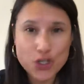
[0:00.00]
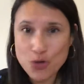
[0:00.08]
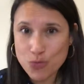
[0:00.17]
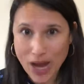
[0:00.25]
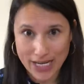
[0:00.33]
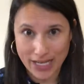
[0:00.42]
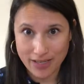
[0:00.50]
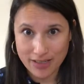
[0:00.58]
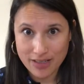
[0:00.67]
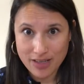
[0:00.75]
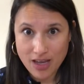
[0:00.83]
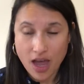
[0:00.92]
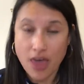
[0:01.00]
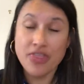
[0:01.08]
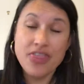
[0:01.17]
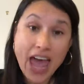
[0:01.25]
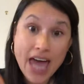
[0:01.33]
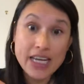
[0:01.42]
you're ready. And
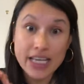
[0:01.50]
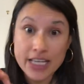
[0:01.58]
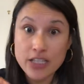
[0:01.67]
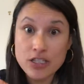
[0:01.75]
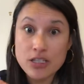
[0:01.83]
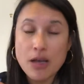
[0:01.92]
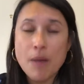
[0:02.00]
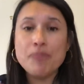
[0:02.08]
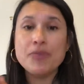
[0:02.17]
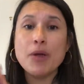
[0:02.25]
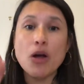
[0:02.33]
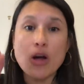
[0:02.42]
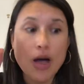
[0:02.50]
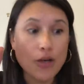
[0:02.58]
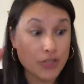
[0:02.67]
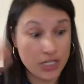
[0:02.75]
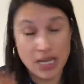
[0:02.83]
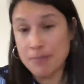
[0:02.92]
that is,
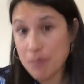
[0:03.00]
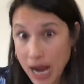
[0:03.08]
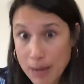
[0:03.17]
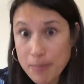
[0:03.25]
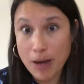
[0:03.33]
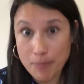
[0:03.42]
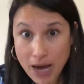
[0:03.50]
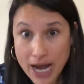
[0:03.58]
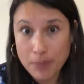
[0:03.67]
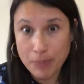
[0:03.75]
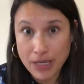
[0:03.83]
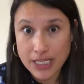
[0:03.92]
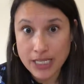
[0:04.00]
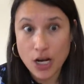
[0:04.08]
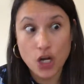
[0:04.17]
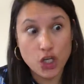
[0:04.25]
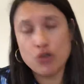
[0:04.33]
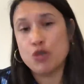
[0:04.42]
in my opinion,
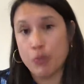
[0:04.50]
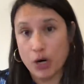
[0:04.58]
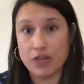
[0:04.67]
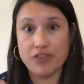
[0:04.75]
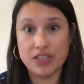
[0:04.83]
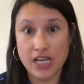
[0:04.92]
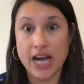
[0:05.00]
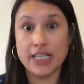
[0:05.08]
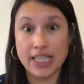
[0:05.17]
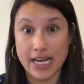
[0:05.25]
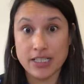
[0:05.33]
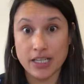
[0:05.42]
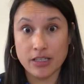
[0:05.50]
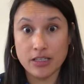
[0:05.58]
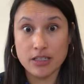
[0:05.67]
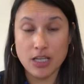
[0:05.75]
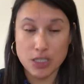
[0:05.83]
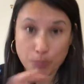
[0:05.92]
a huge part of the dialectic.
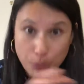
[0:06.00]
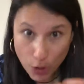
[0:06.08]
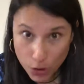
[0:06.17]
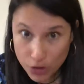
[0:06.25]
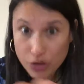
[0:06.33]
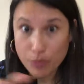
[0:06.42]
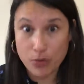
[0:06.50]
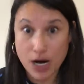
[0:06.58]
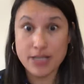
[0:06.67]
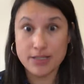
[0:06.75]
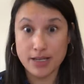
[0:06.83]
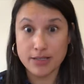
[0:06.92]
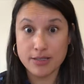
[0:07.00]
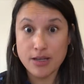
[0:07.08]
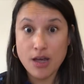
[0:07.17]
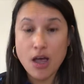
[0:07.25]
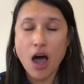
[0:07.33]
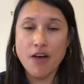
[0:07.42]
That's part of the process
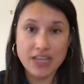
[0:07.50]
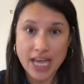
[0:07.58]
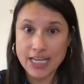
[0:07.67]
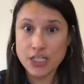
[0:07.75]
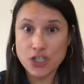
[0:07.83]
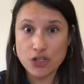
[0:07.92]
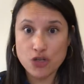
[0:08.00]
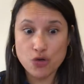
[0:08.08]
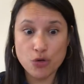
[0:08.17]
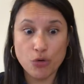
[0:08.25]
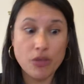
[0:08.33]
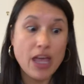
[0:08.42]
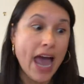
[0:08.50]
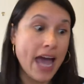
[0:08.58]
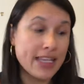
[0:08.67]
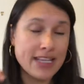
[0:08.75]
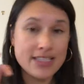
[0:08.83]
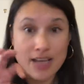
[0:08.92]
of getting to the truth.
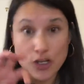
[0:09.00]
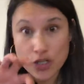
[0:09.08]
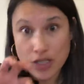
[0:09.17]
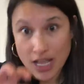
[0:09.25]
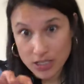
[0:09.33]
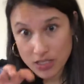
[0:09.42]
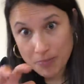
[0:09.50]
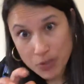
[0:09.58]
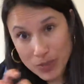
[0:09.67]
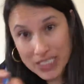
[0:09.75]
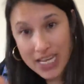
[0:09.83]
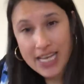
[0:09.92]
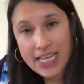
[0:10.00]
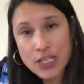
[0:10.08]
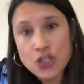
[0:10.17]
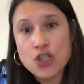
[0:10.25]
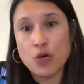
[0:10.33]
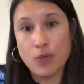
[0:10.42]
And that's something we take
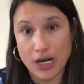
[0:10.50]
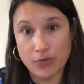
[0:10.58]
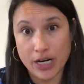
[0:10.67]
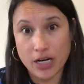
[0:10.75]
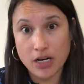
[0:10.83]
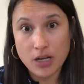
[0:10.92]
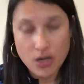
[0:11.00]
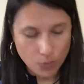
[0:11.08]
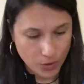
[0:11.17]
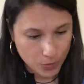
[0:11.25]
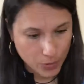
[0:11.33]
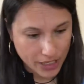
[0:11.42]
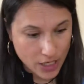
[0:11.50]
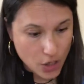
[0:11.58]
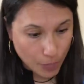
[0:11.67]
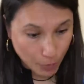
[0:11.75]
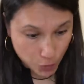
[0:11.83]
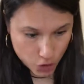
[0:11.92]
into rhetoric when we
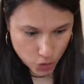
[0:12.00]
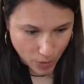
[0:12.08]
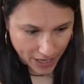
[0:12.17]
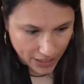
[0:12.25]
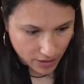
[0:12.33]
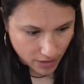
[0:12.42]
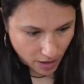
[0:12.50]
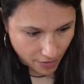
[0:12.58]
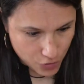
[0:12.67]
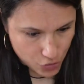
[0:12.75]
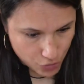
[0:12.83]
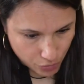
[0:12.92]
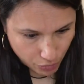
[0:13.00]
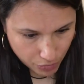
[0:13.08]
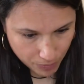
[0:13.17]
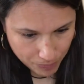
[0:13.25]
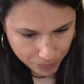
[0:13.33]
persuade of the truth.